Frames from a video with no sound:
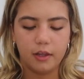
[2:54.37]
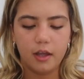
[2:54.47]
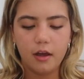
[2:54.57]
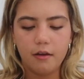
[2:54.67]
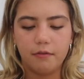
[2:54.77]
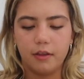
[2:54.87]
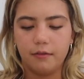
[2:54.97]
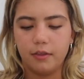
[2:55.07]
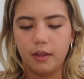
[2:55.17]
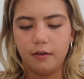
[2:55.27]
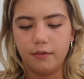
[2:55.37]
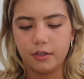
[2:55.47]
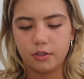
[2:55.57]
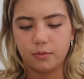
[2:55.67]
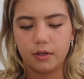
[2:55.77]
love, love, love
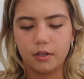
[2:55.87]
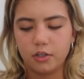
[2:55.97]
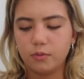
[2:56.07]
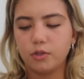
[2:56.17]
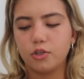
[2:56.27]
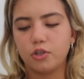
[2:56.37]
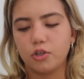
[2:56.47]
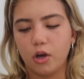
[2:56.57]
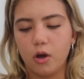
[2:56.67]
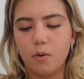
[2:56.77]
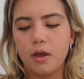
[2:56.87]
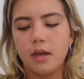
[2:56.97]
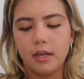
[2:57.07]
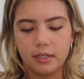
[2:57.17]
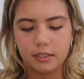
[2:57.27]
this one. This one's so
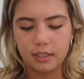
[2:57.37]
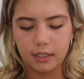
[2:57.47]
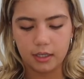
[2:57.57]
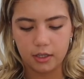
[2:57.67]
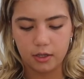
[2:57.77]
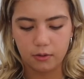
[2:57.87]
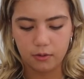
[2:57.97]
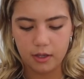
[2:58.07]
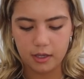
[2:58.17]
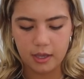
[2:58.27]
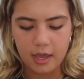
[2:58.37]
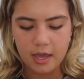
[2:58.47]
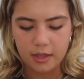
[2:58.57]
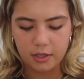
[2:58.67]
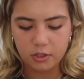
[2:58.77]
stinking cute. Like,
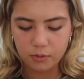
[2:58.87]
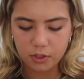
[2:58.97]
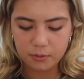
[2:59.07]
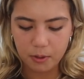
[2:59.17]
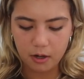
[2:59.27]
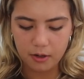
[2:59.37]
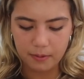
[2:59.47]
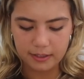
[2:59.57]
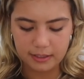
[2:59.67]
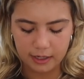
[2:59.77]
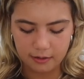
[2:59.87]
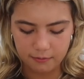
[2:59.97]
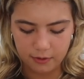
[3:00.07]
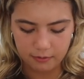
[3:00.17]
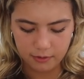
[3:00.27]
this one's probably my second
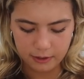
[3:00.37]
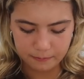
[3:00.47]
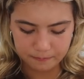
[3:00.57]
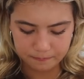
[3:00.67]
favorite.